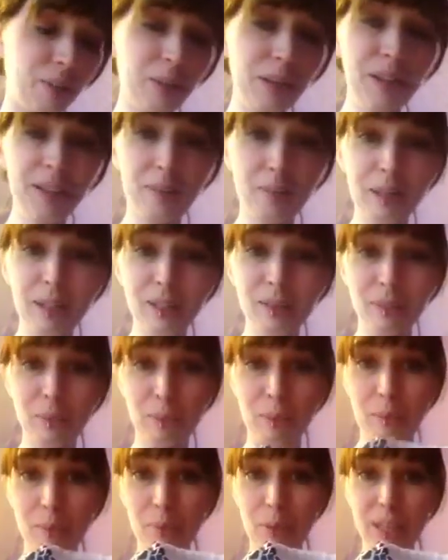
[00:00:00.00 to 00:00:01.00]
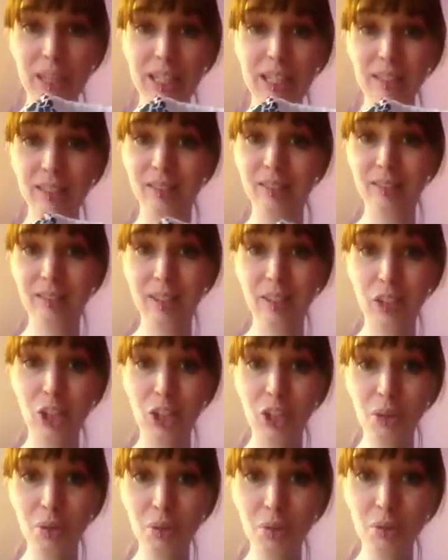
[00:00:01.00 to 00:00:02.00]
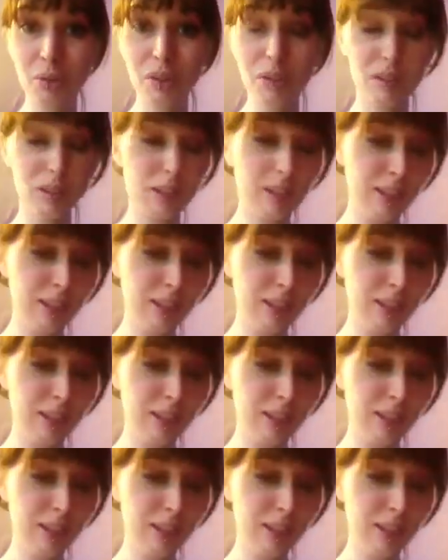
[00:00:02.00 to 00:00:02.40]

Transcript: away, they may as well be pretty and cute